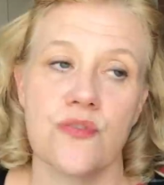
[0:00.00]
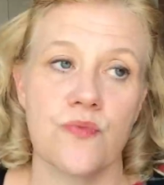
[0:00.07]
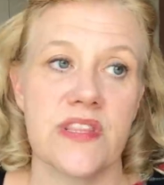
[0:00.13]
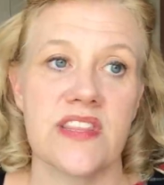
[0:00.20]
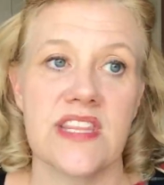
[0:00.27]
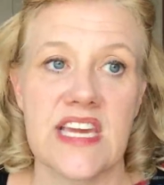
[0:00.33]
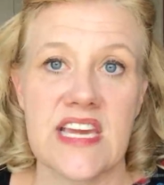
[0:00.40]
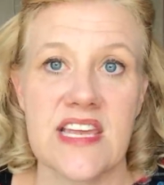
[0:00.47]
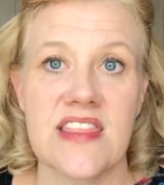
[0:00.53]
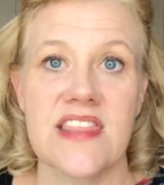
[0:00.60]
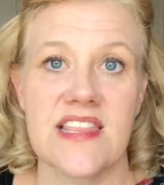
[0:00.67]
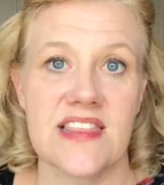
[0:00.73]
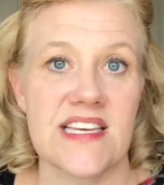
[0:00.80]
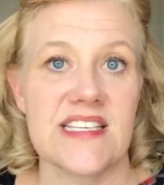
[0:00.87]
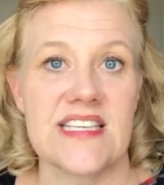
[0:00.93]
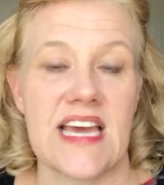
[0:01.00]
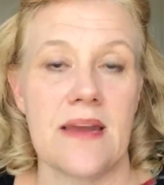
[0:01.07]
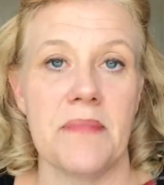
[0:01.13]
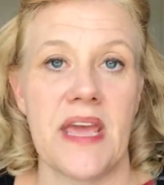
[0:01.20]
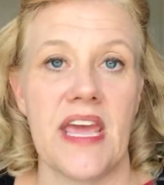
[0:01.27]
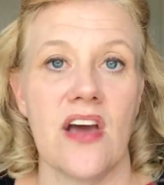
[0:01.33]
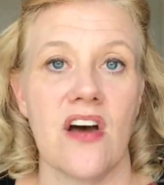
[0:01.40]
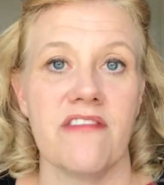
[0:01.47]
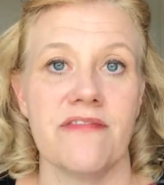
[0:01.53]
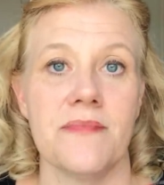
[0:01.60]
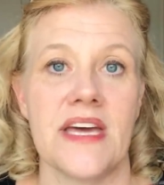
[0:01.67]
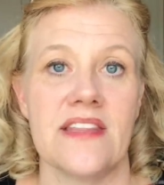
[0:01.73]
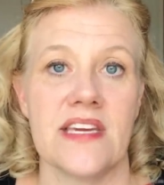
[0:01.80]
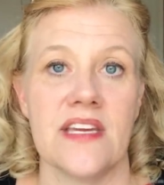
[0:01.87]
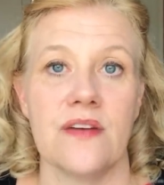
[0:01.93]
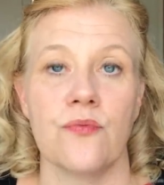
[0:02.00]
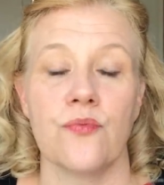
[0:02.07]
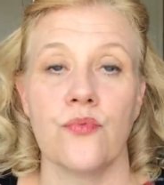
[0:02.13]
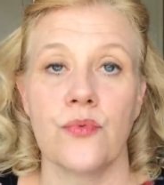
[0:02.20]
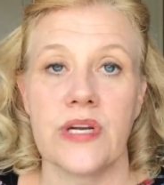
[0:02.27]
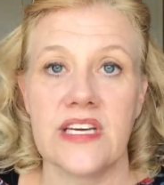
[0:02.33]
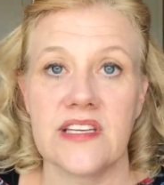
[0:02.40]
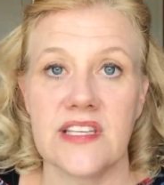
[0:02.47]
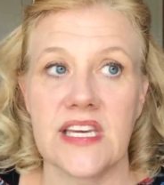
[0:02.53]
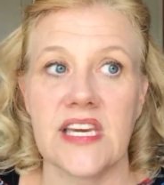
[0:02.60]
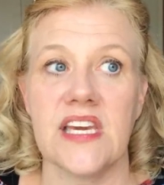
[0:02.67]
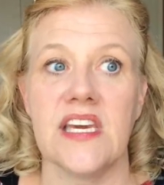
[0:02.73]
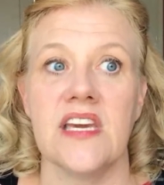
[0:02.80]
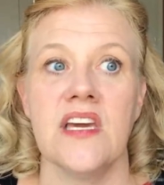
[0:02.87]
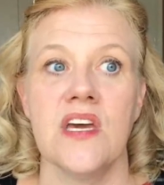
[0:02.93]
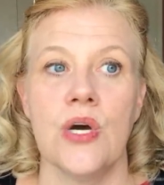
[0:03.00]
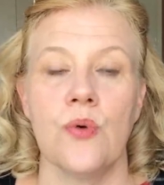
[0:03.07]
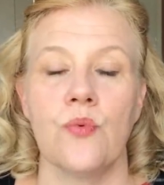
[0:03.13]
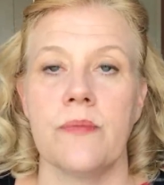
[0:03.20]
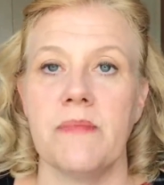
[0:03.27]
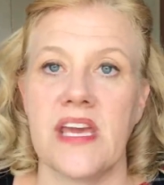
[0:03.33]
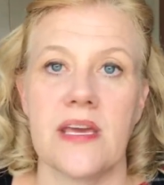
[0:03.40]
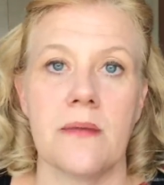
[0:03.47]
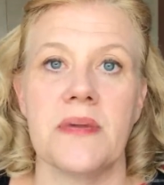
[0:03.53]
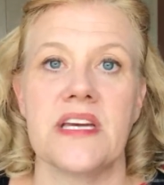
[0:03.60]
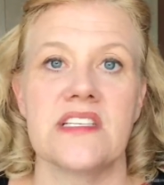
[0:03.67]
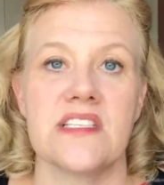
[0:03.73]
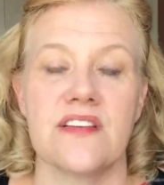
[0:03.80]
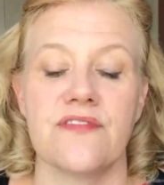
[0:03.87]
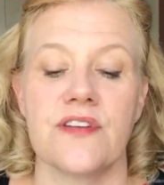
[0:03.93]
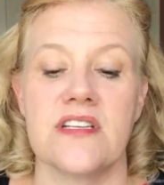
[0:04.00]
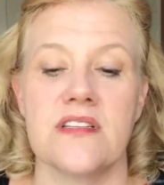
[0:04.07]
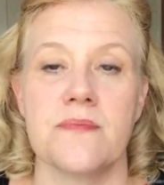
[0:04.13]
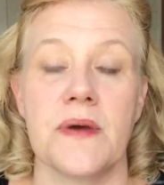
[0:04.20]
you would think that the debt payoff method really would make a big difference,